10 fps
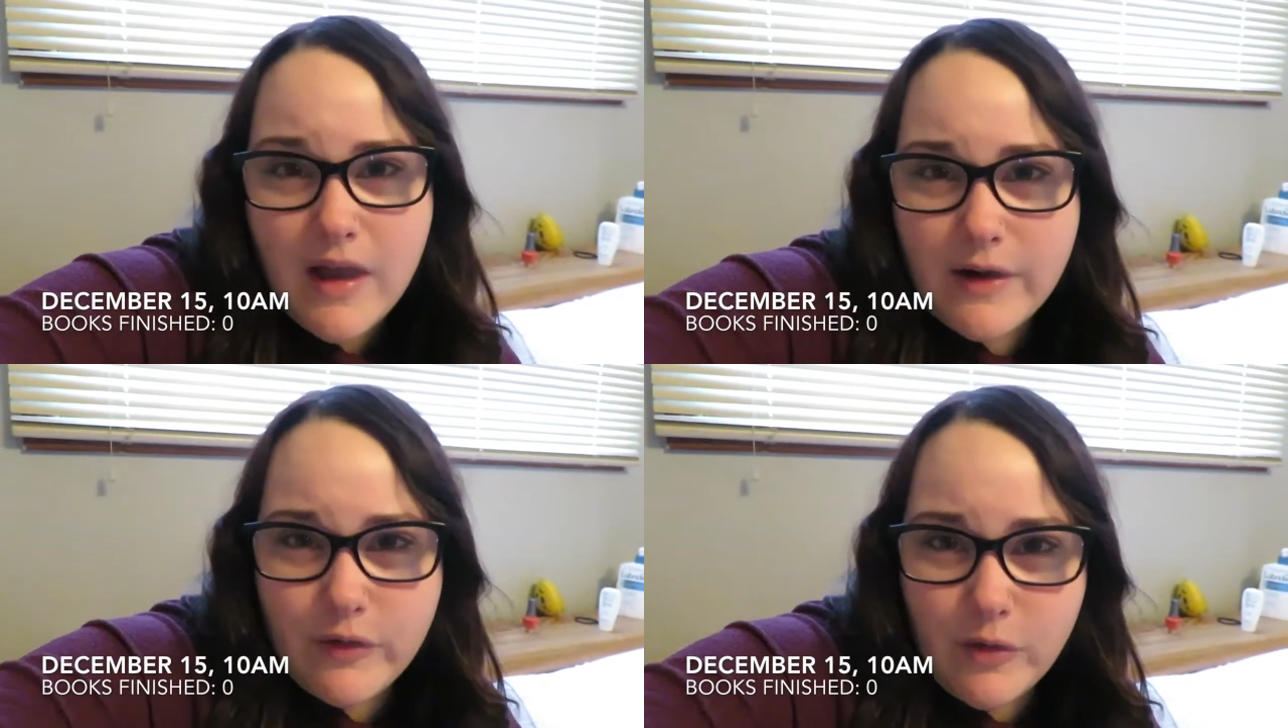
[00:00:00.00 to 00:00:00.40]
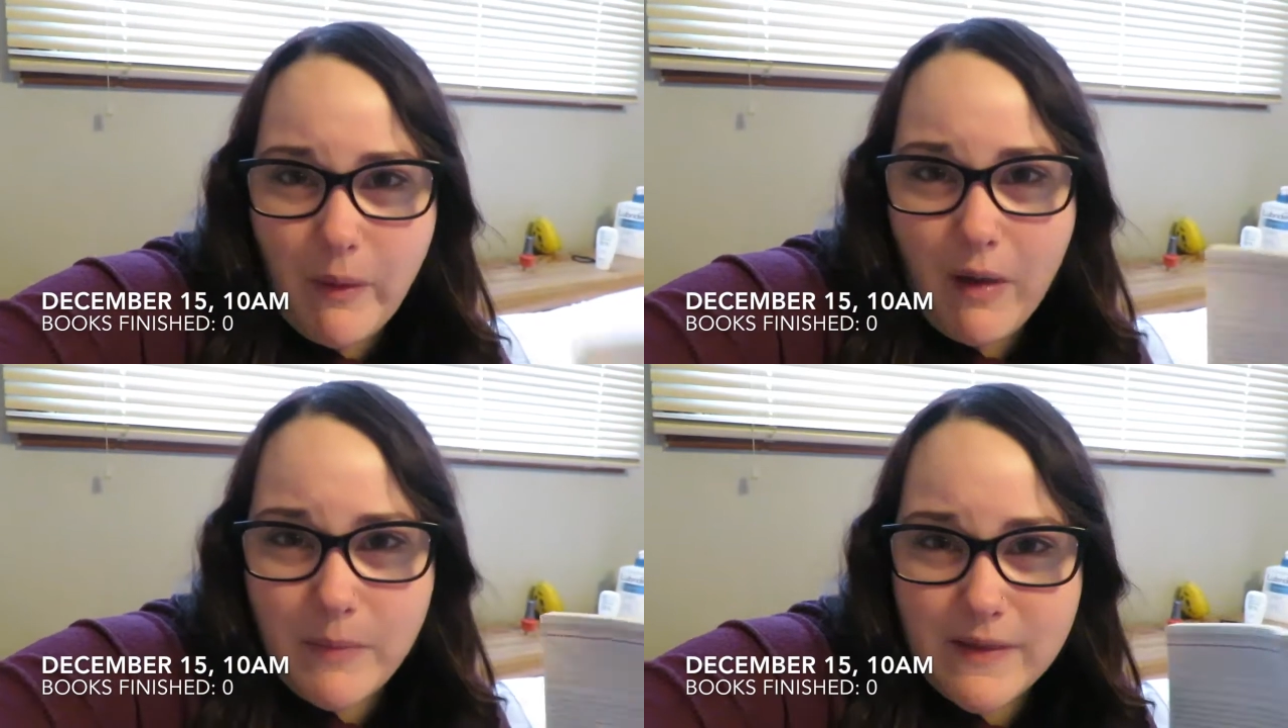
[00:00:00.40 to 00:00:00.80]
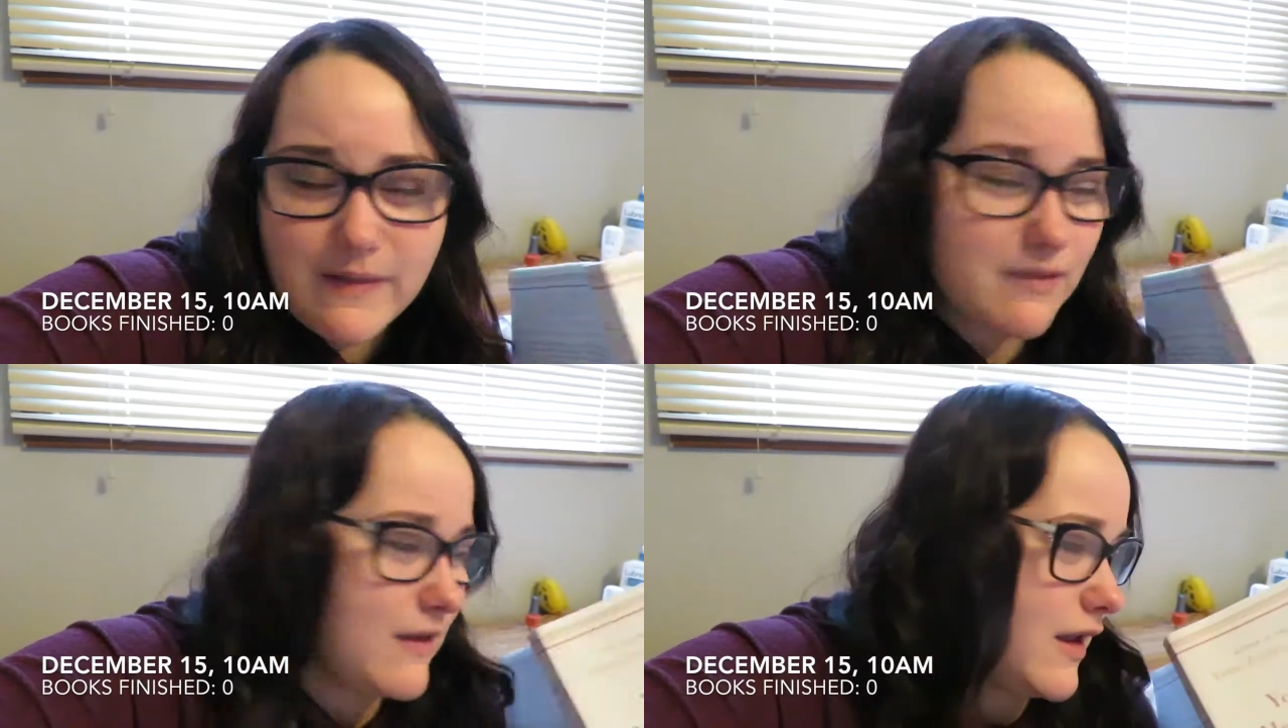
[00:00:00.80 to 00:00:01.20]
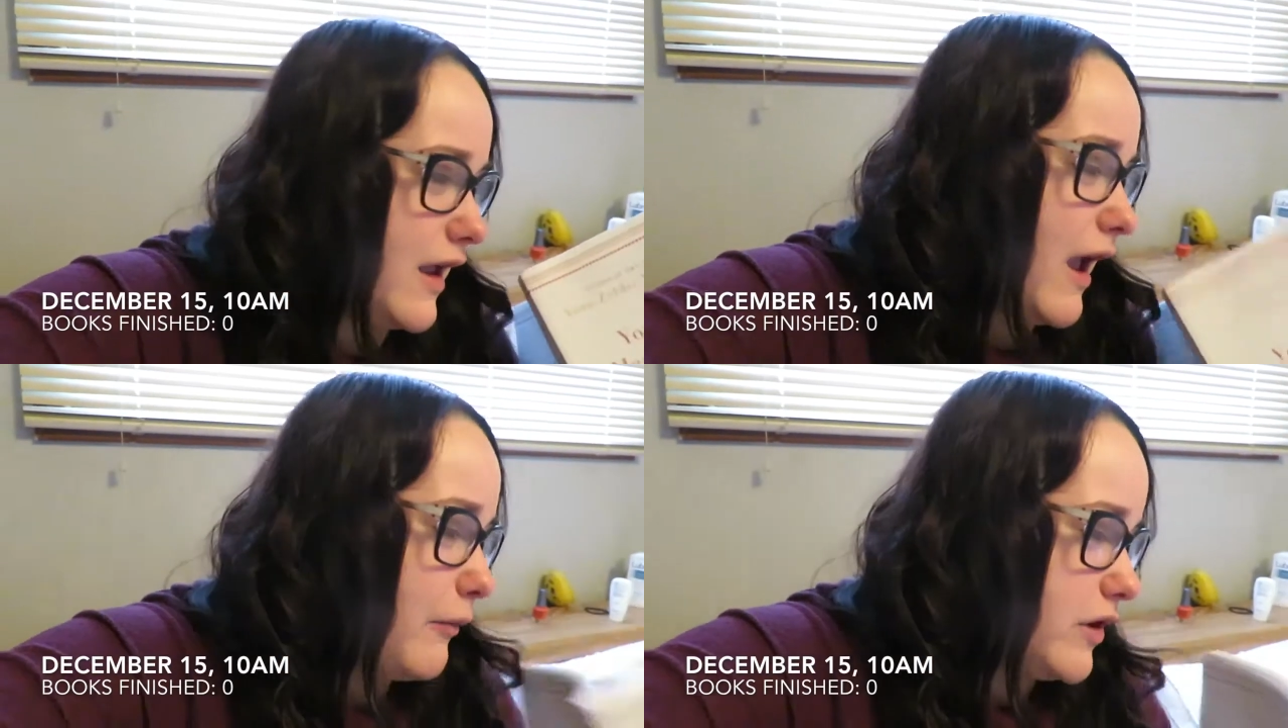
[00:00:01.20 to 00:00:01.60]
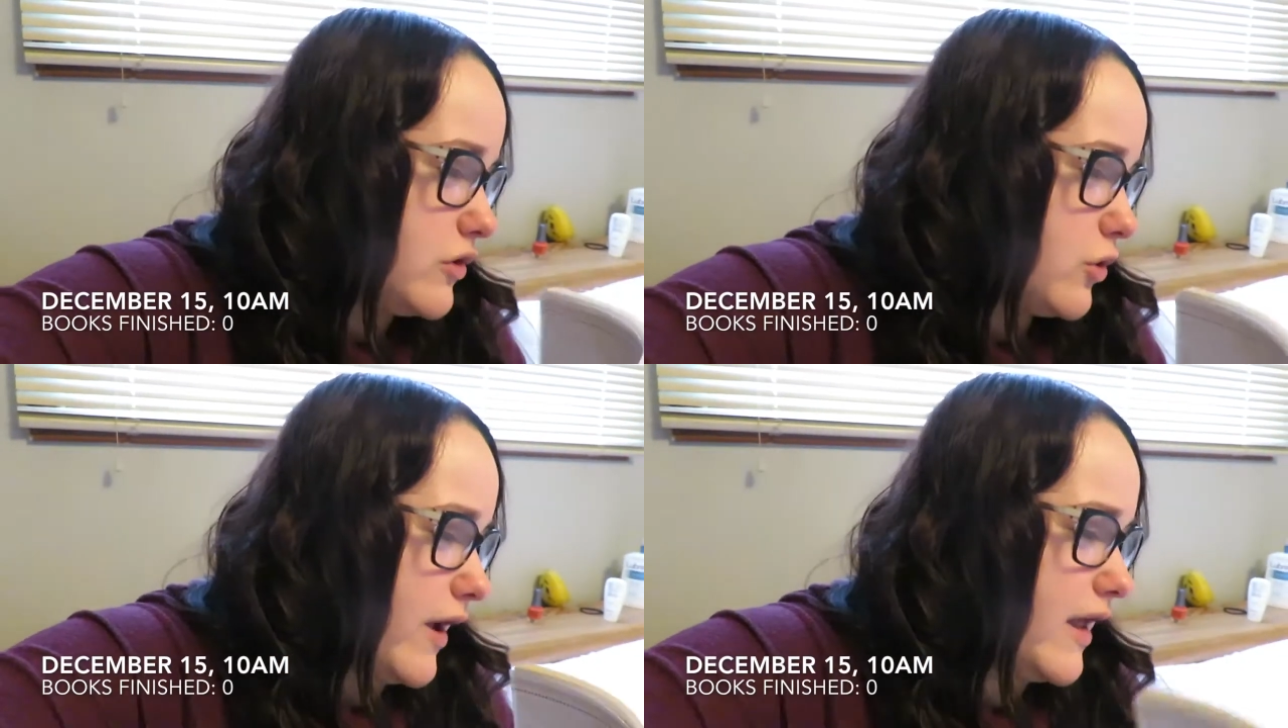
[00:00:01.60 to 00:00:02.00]
I know you bought me this thinking I would
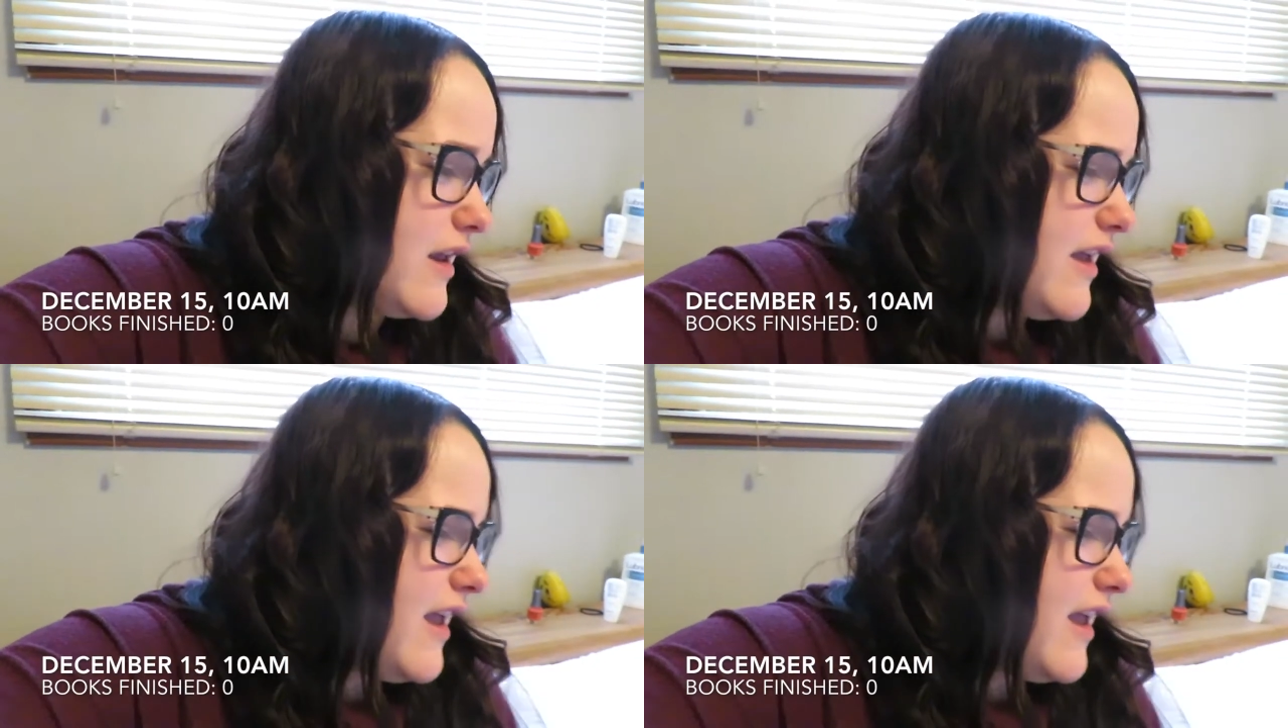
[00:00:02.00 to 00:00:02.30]
enjoy it,